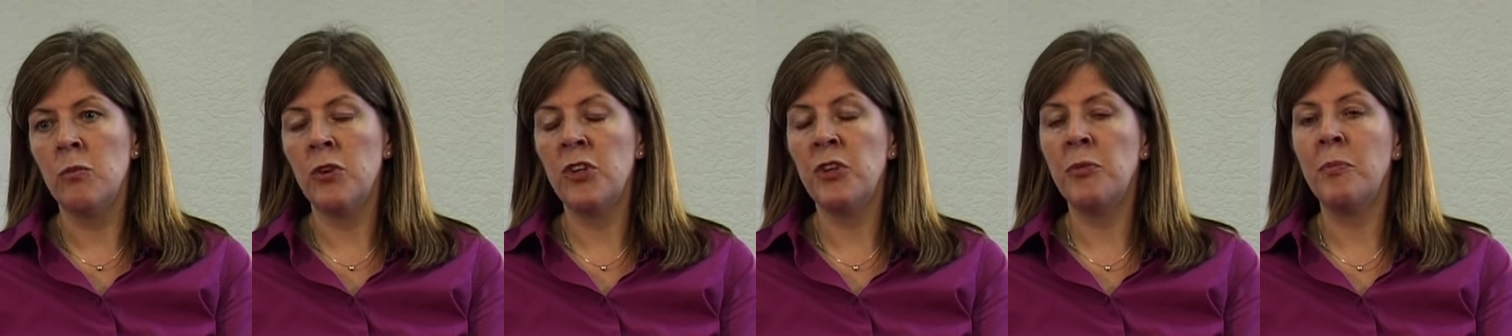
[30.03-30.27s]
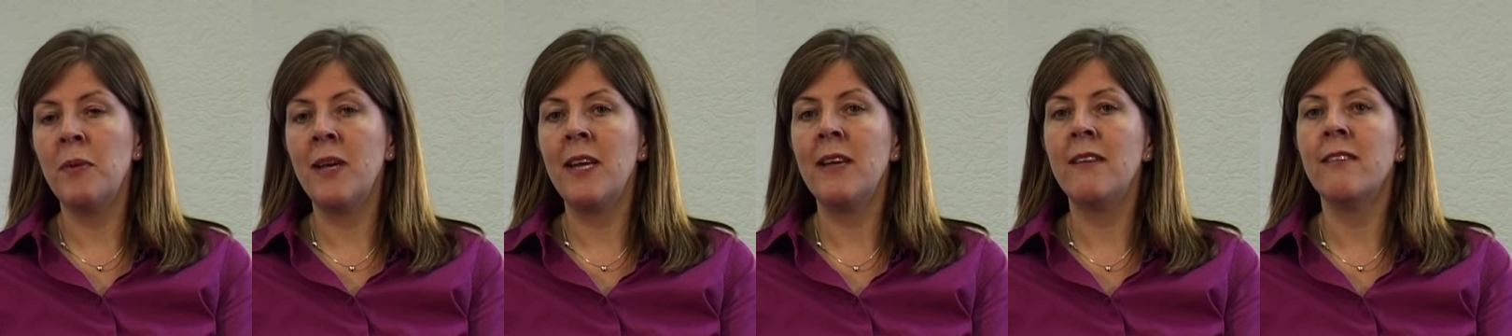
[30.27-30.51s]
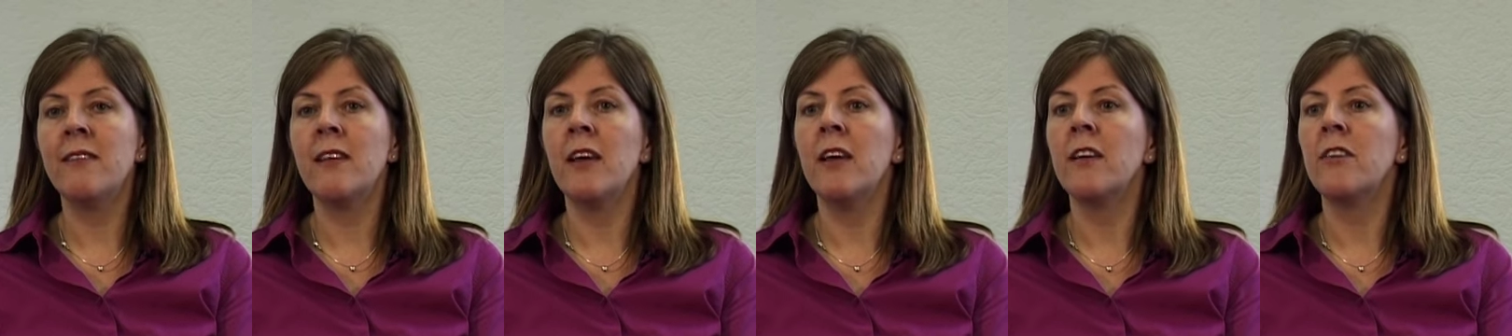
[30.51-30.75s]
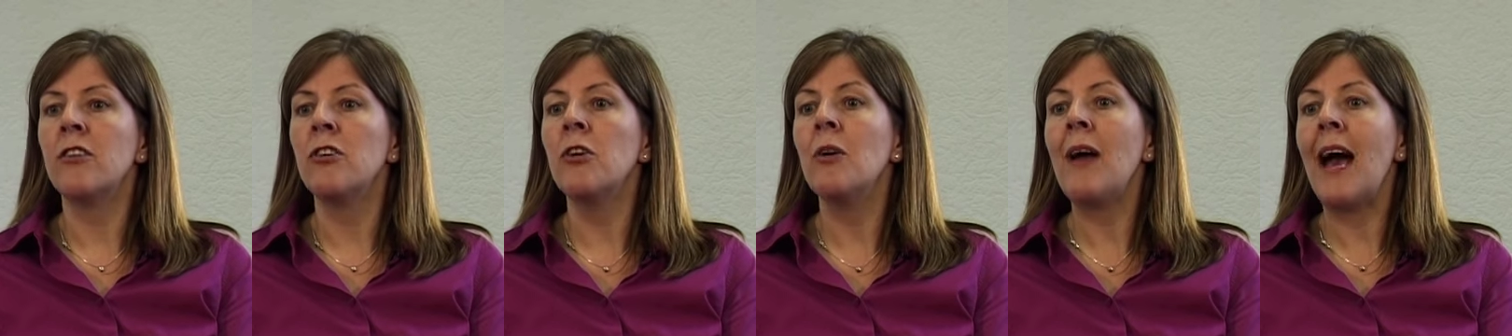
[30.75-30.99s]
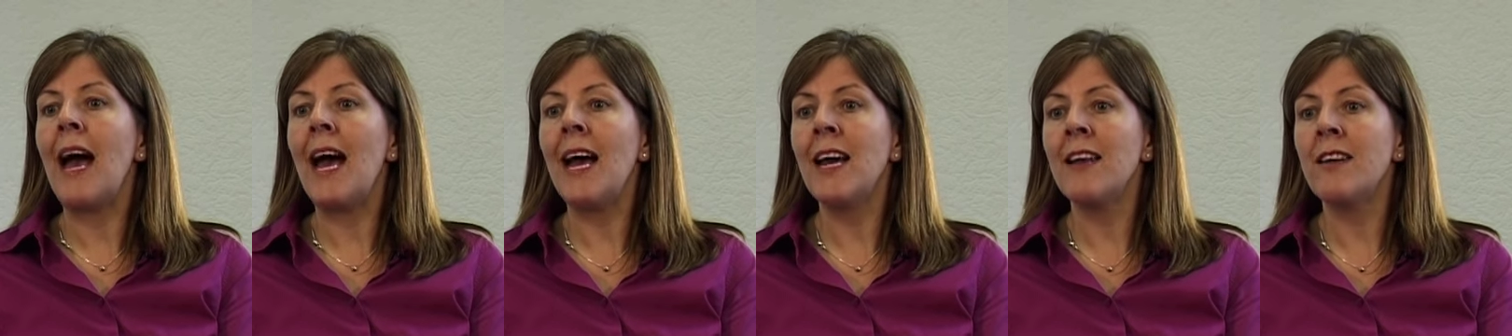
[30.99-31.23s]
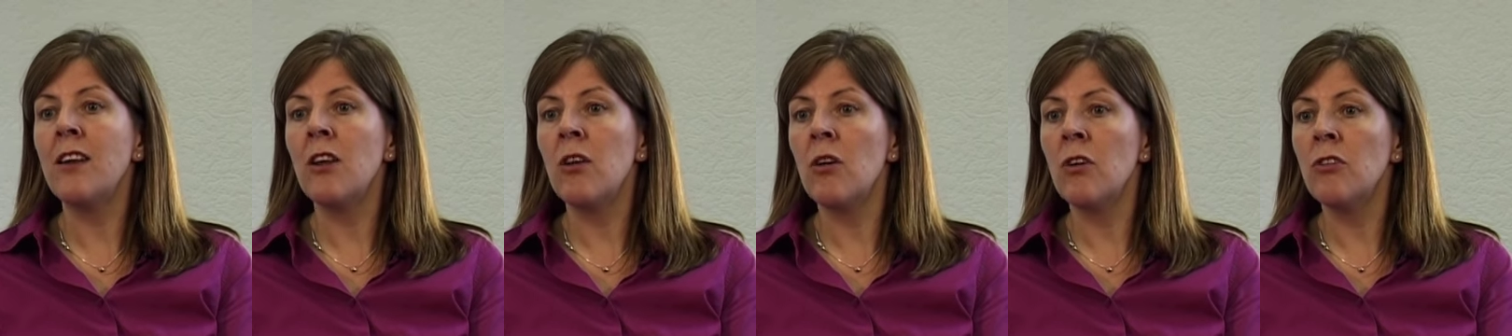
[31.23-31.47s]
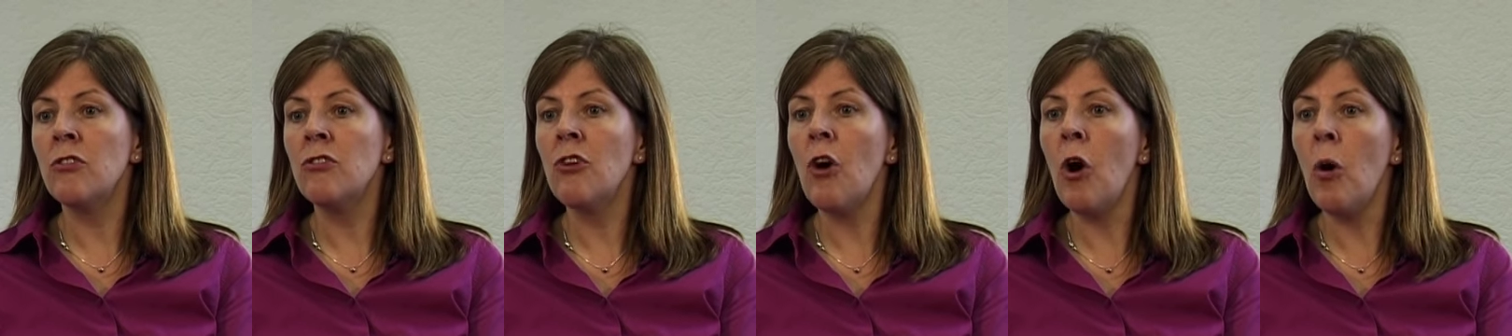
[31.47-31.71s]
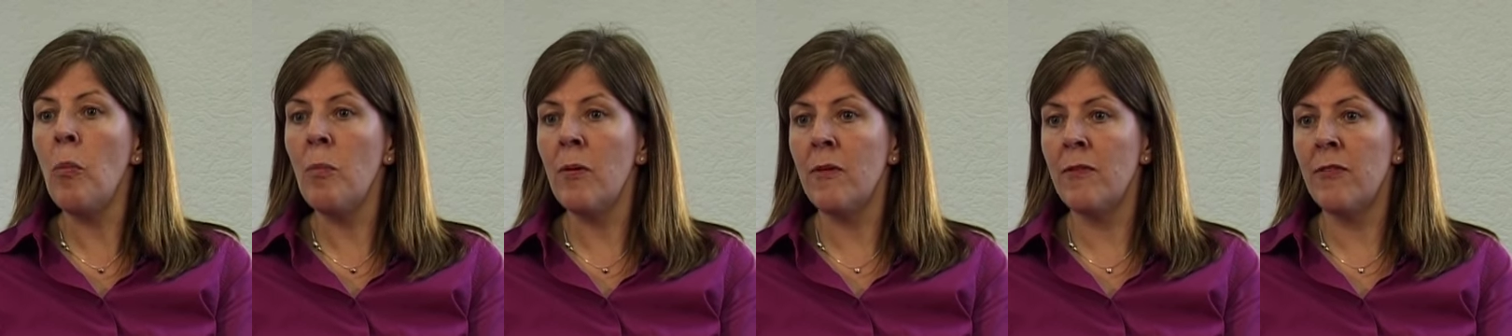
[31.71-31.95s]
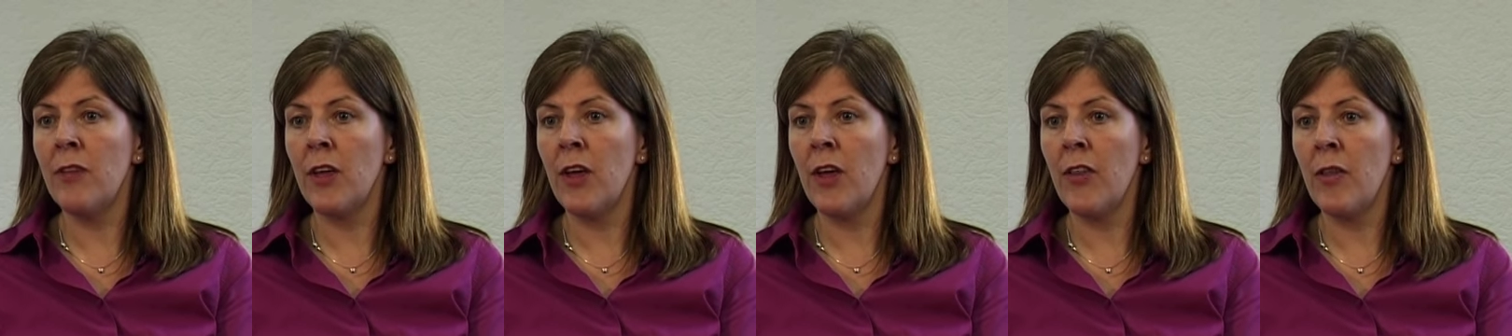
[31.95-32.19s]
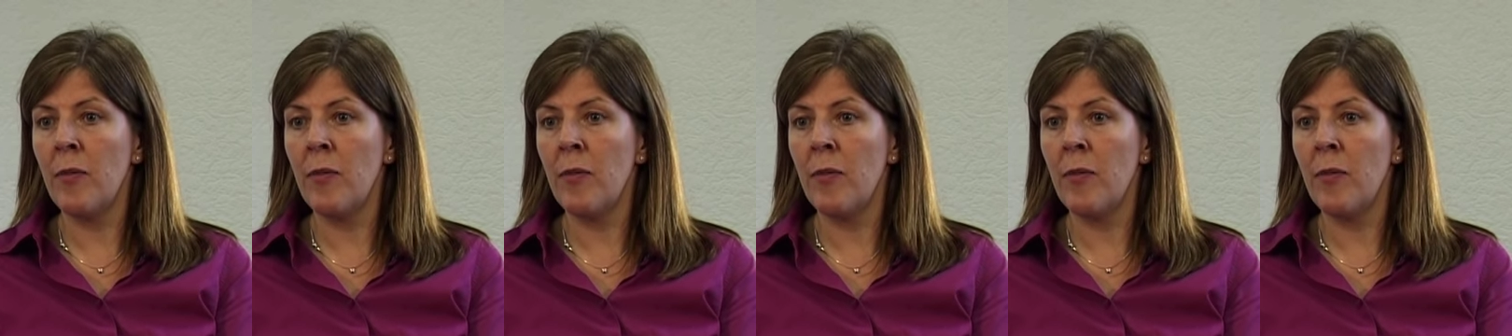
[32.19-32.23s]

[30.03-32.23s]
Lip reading: which means that you add it on top of the